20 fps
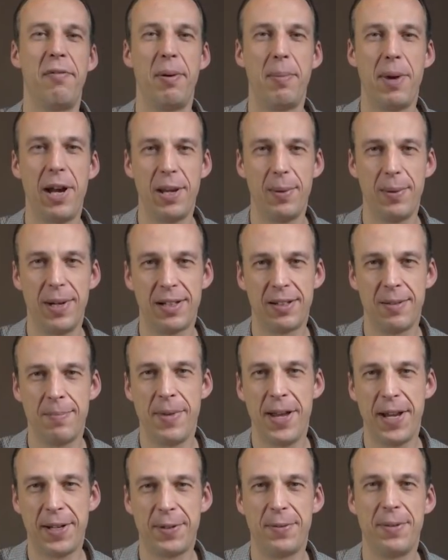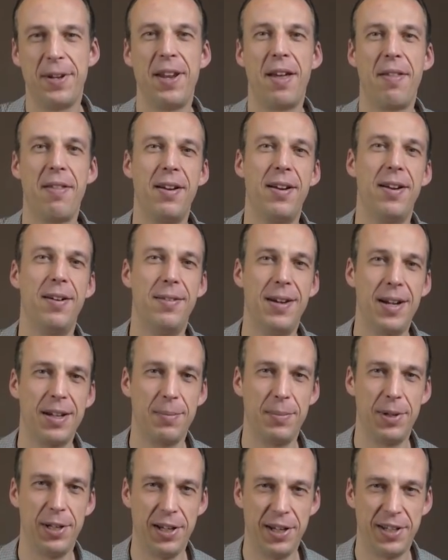everybody, welcome back to another
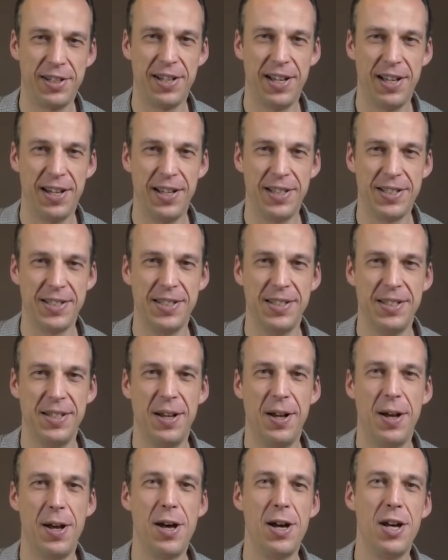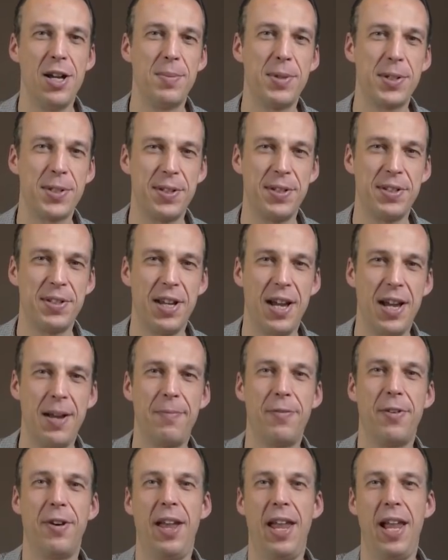Rockabilly guitar lesson. Almost in
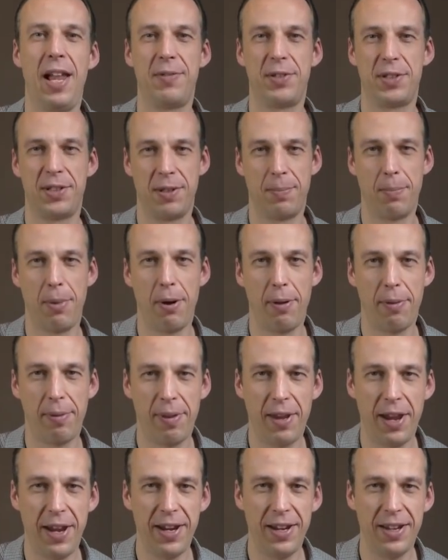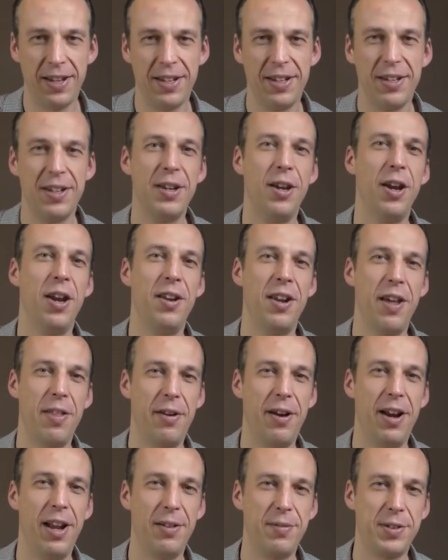time for Elvis's birthday,
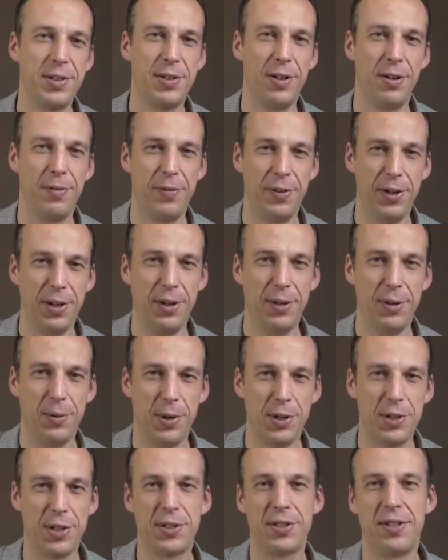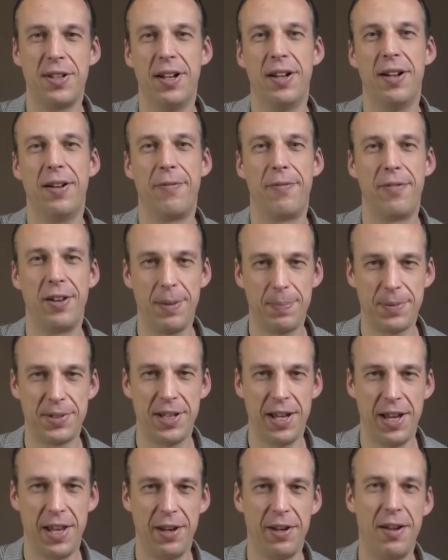another Elvis song for you, which is the flip
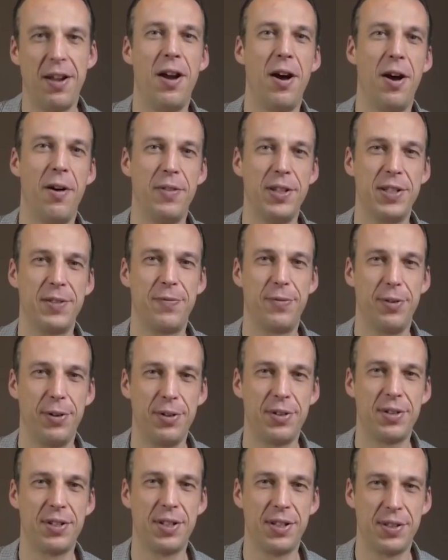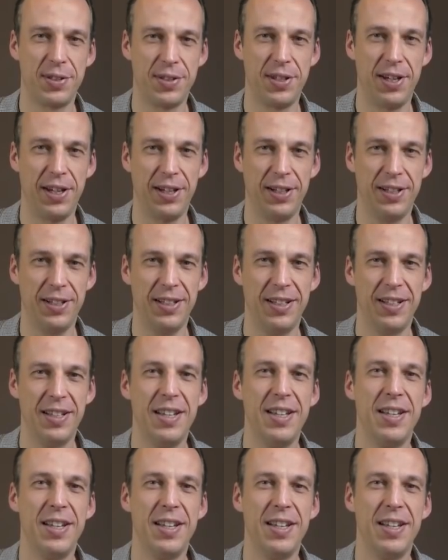side of his first single,